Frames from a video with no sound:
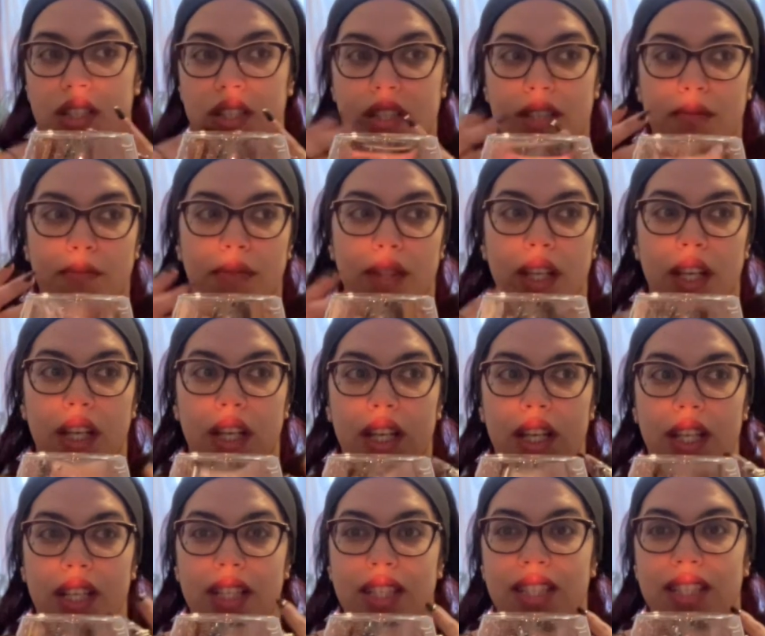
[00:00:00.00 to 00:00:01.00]
something
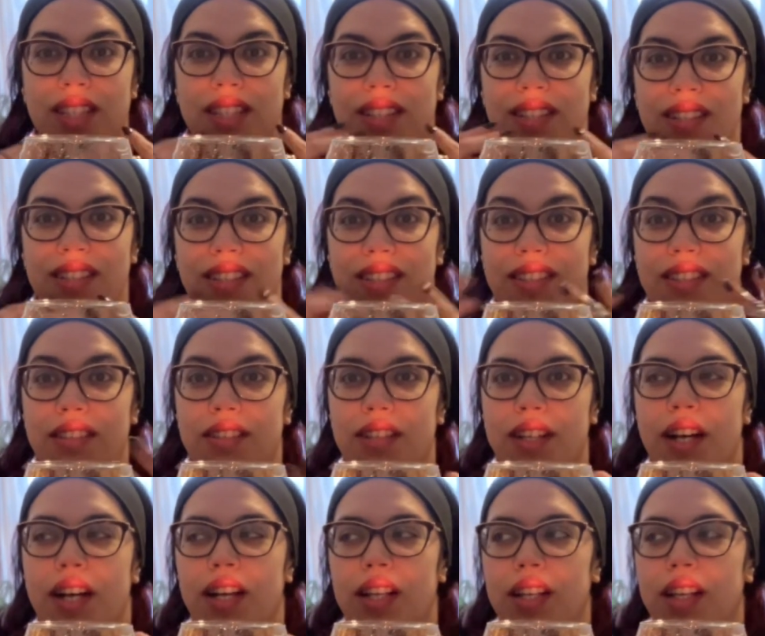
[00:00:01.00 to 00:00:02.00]
is, it's
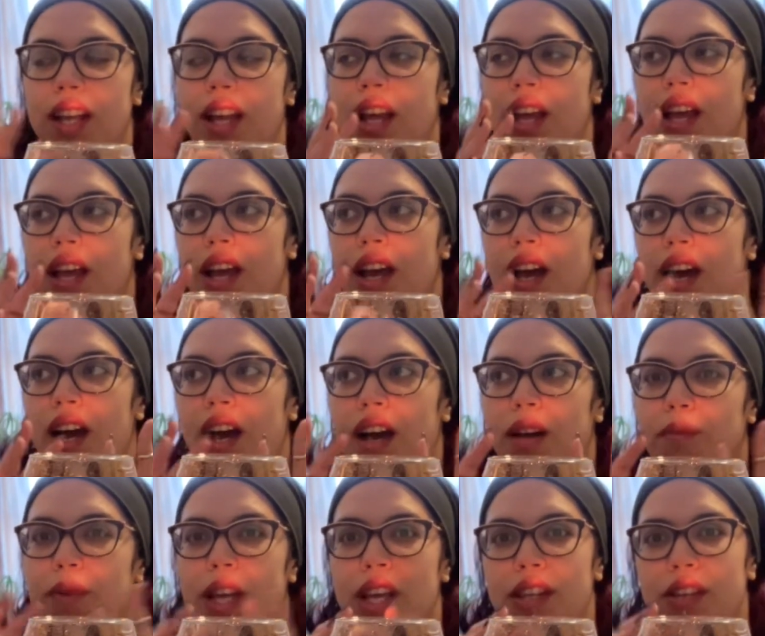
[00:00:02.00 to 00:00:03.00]
done,
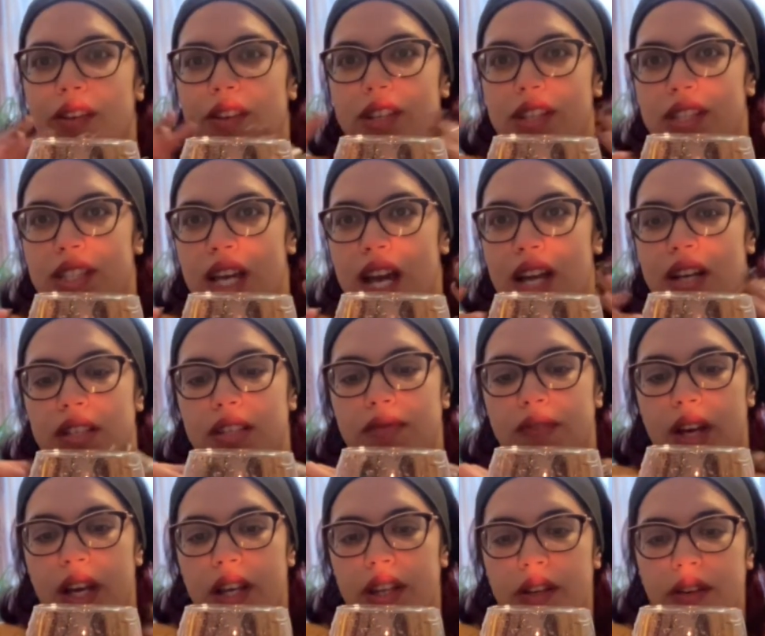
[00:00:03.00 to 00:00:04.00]
and you're satisfied.